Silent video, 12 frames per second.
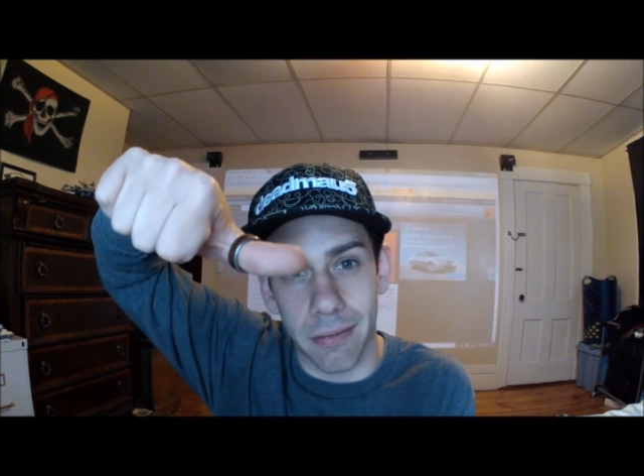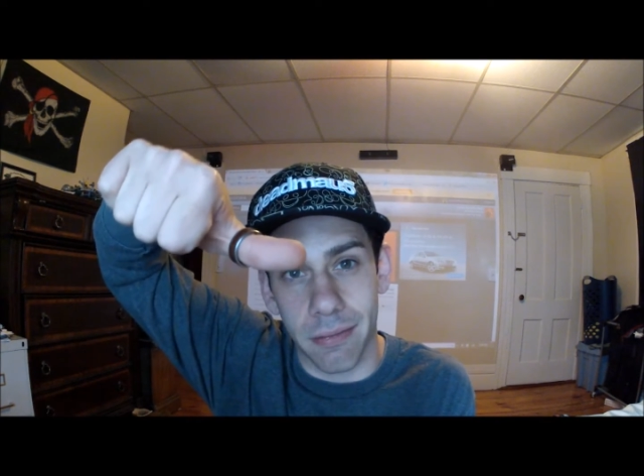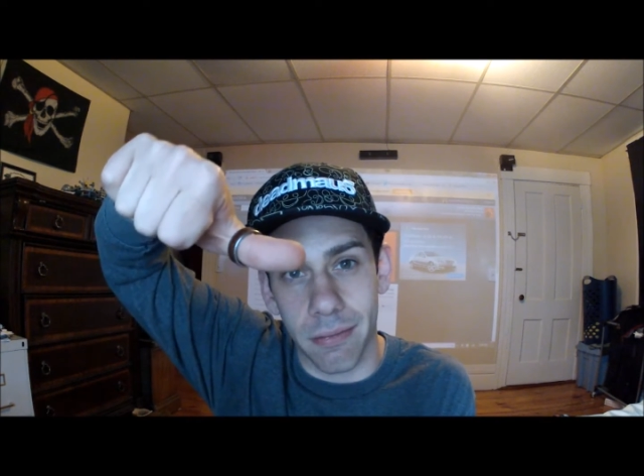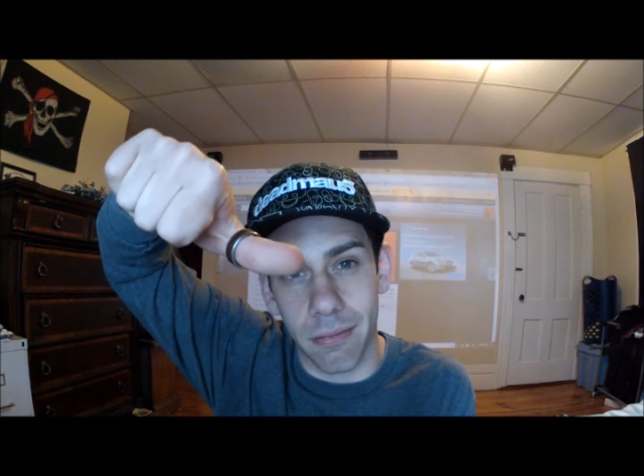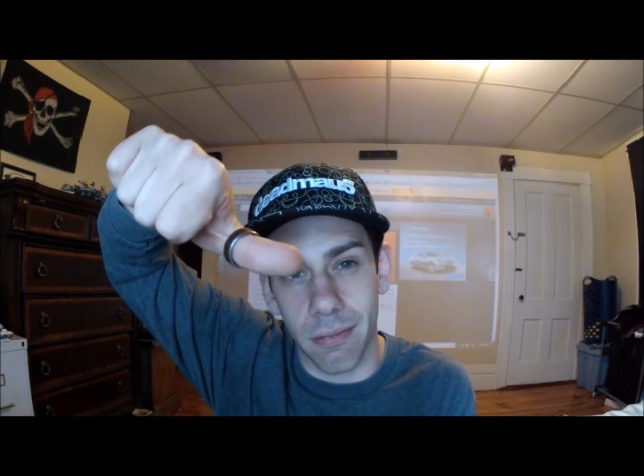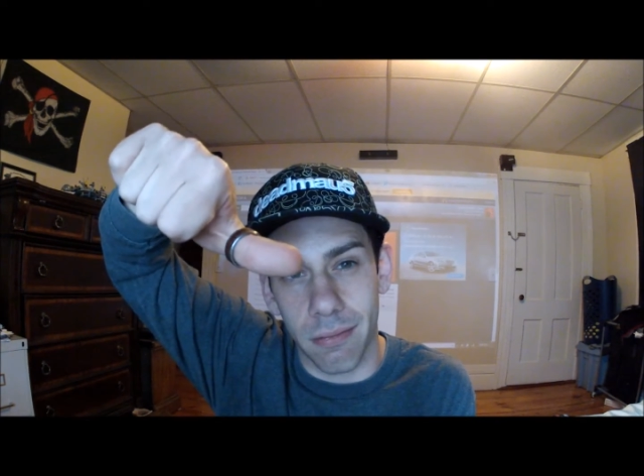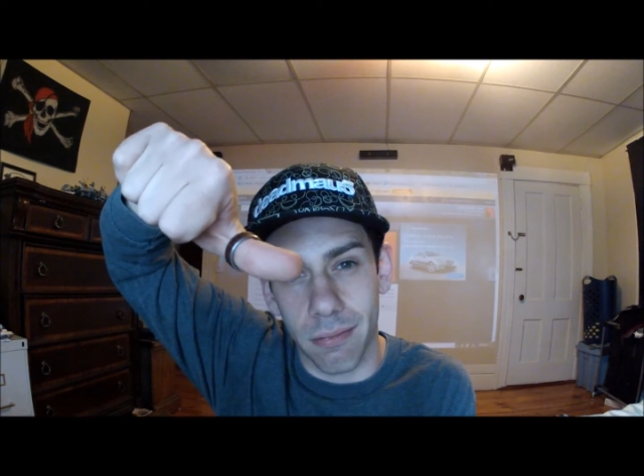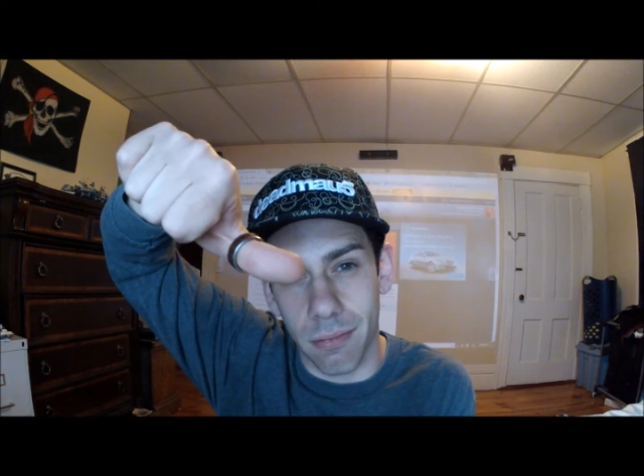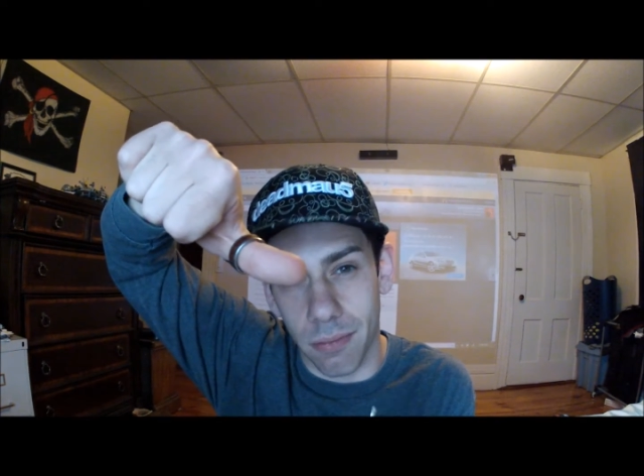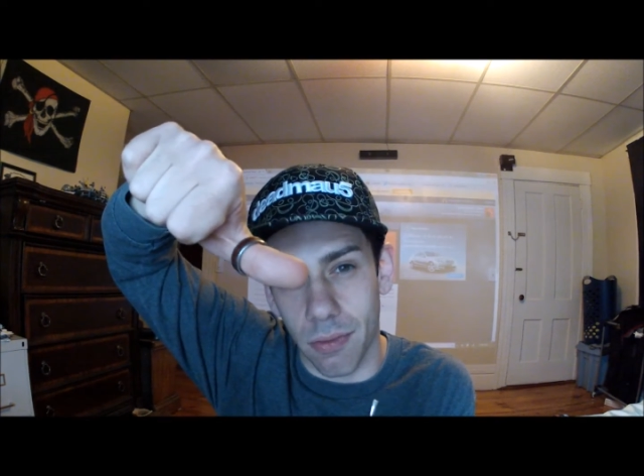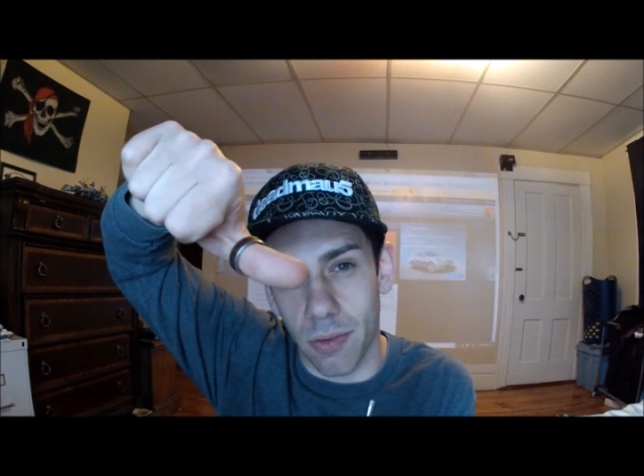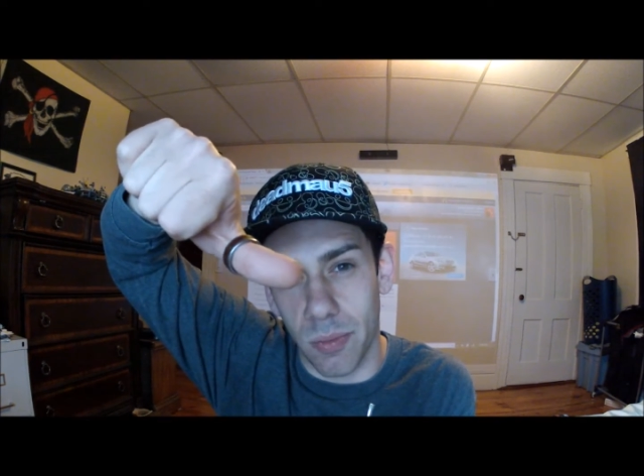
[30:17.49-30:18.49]

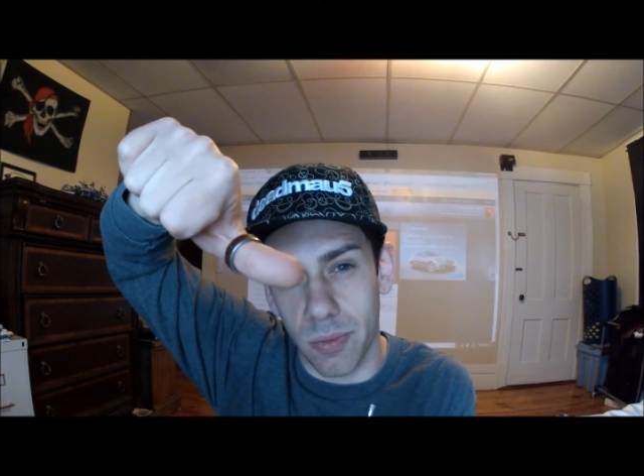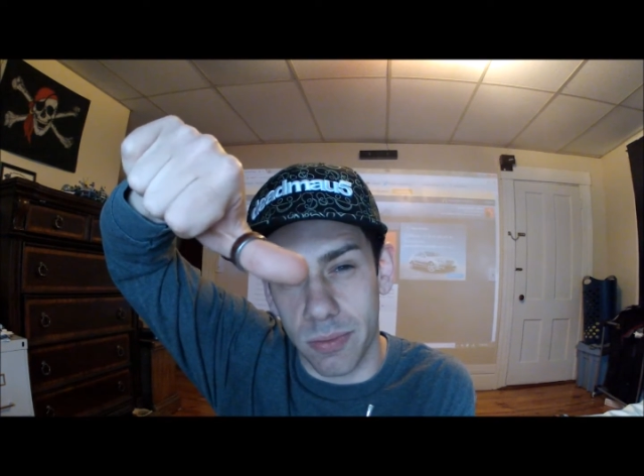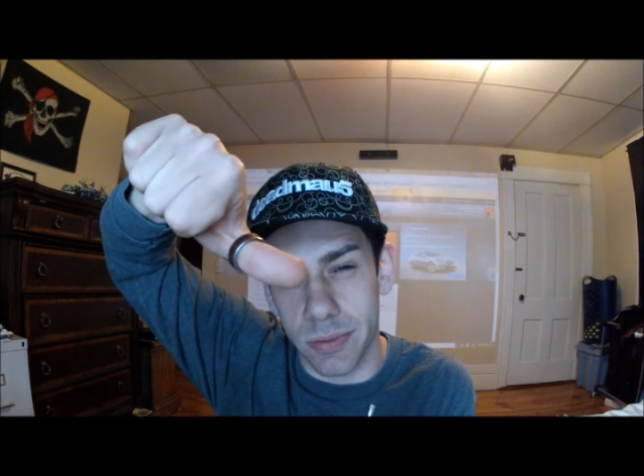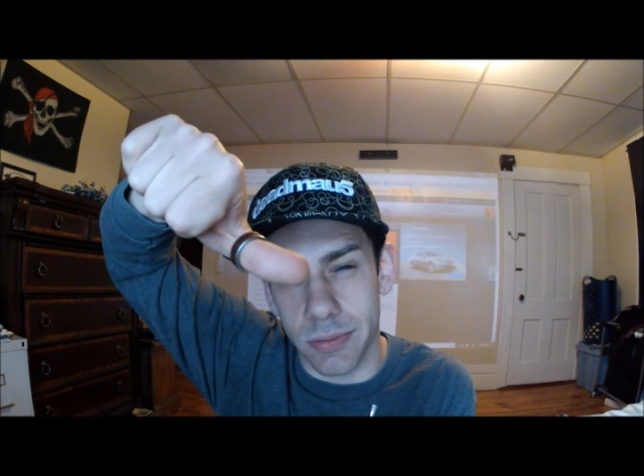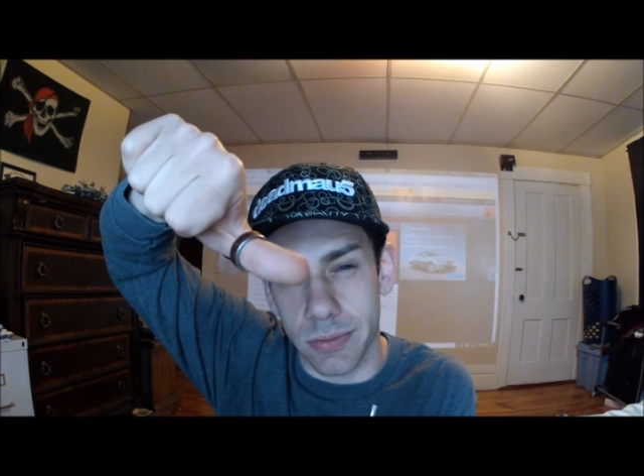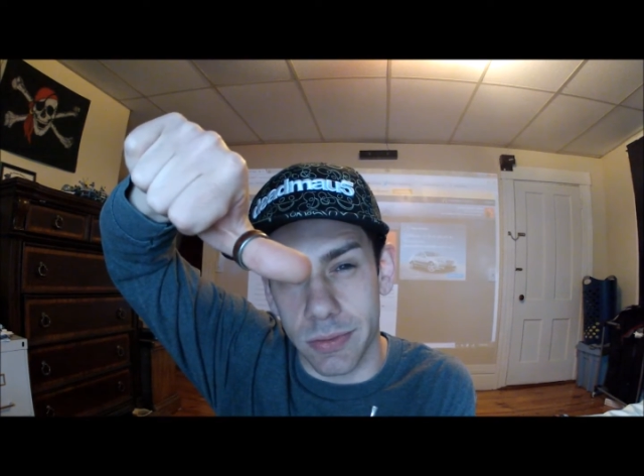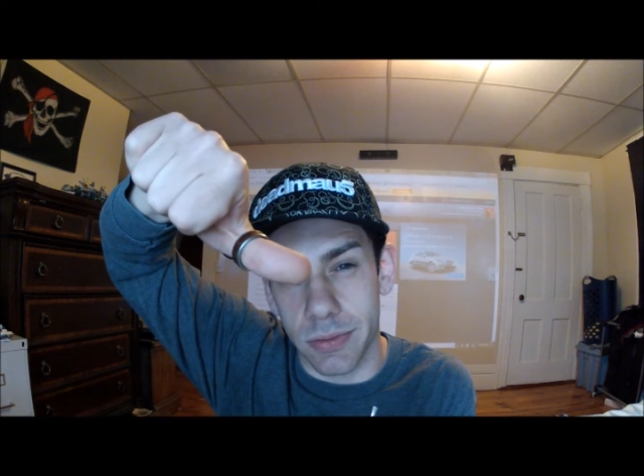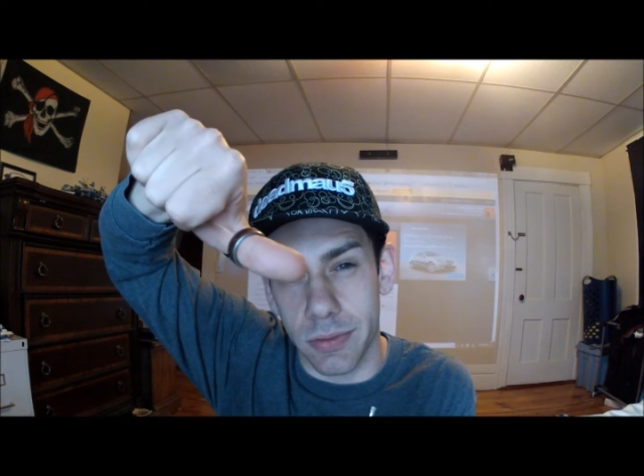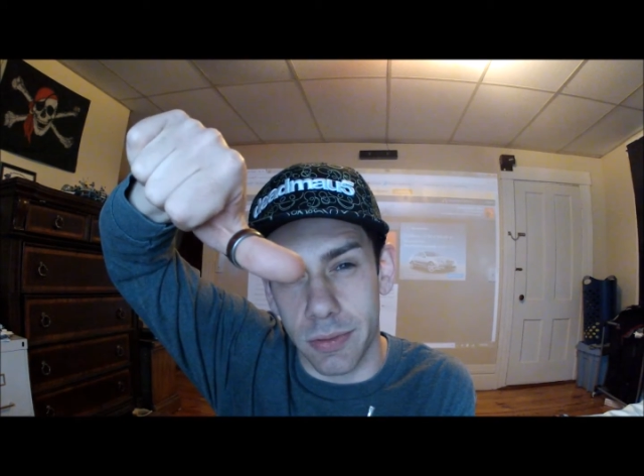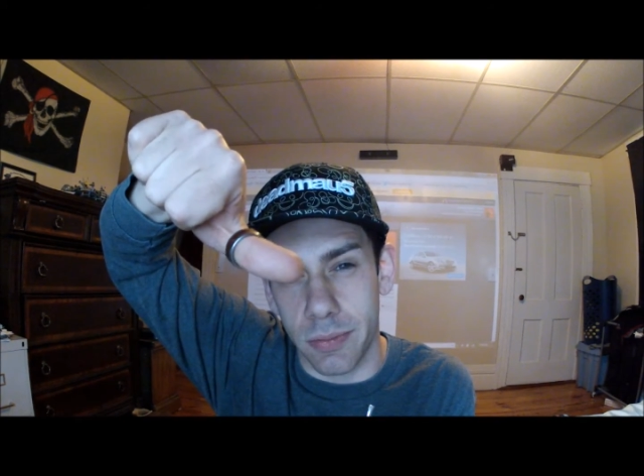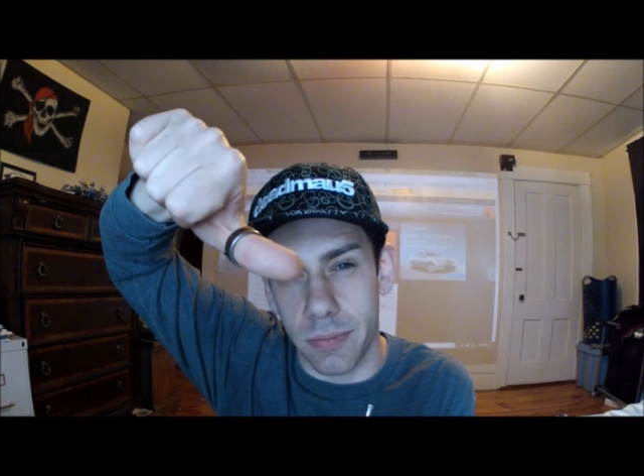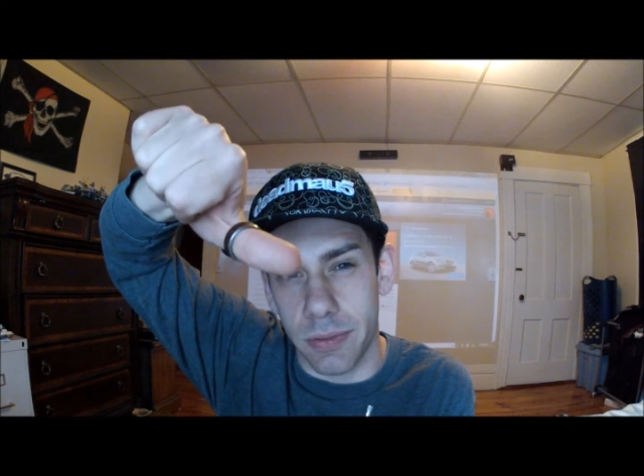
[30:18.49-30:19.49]
oh,
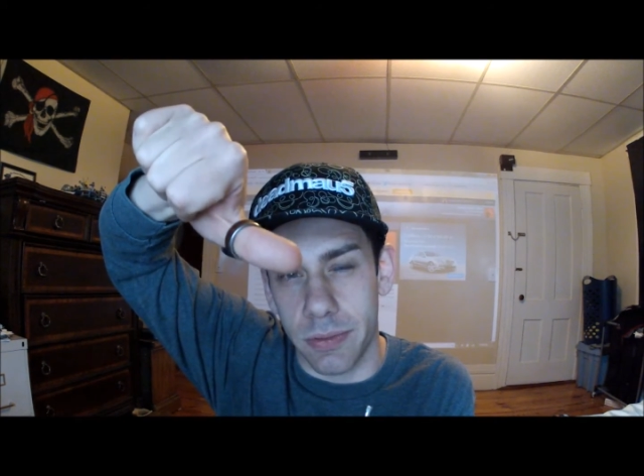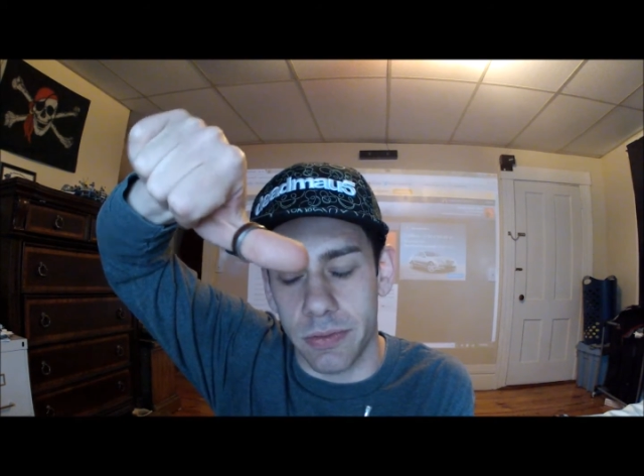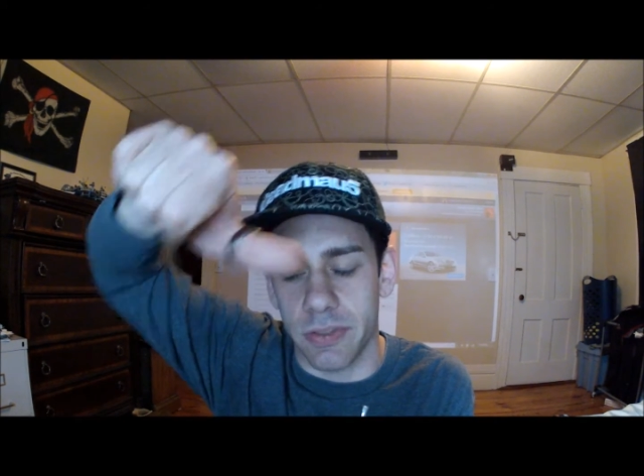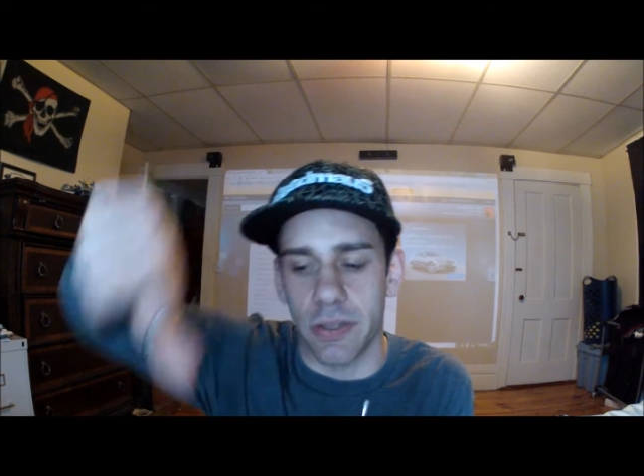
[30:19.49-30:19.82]
almost